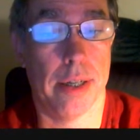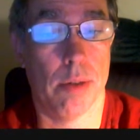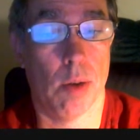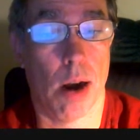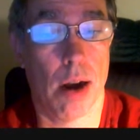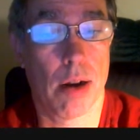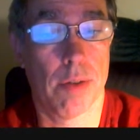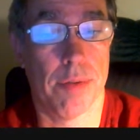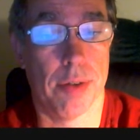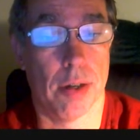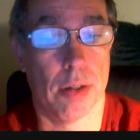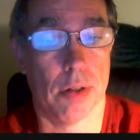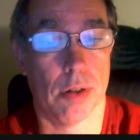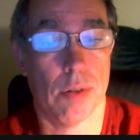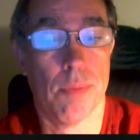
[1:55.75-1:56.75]

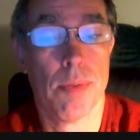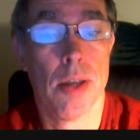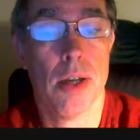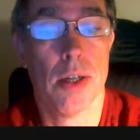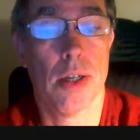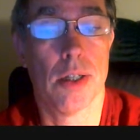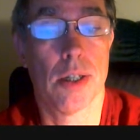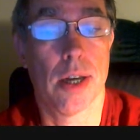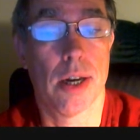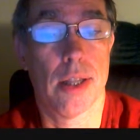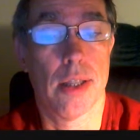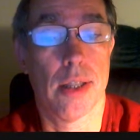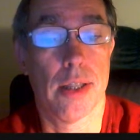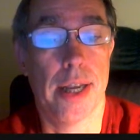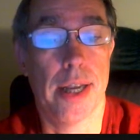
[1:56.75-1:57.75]
Rockefeller, decided
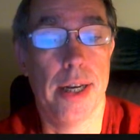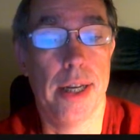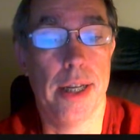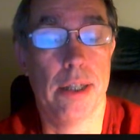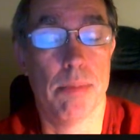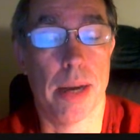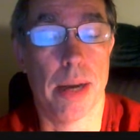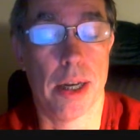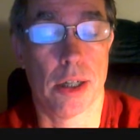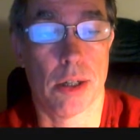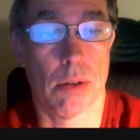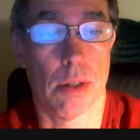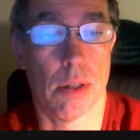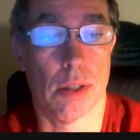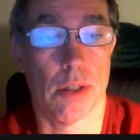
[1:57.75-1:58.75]
that they need to make
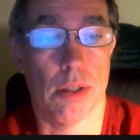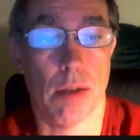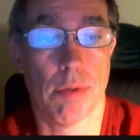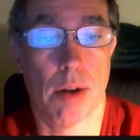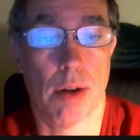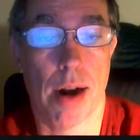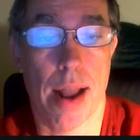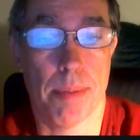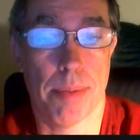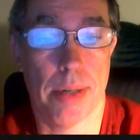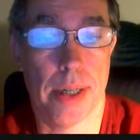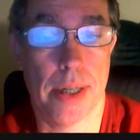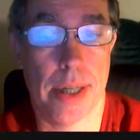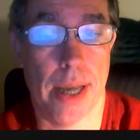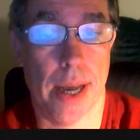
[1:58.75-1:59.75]
sure this never happened
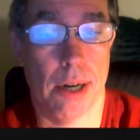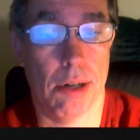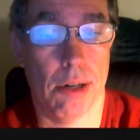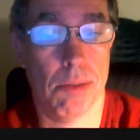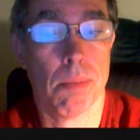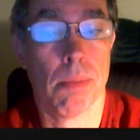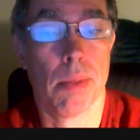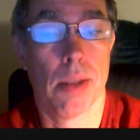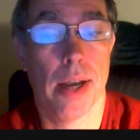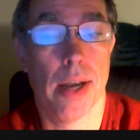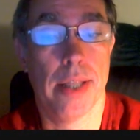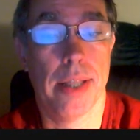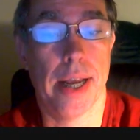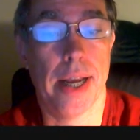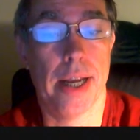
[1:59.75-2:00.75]
again,
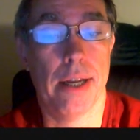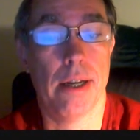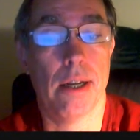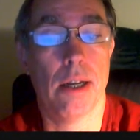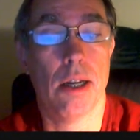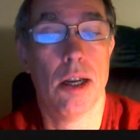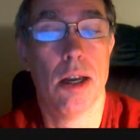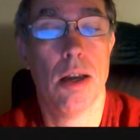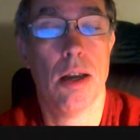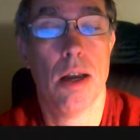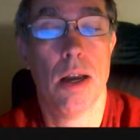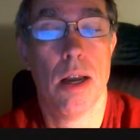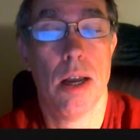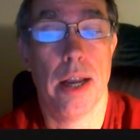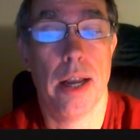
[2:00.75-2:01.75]
and they
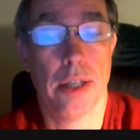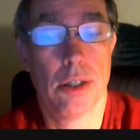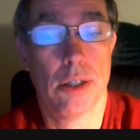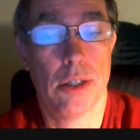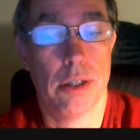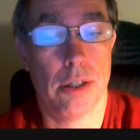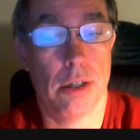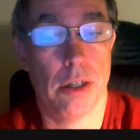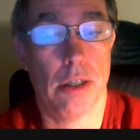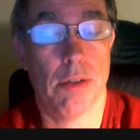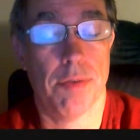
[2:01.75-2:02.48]
instituted the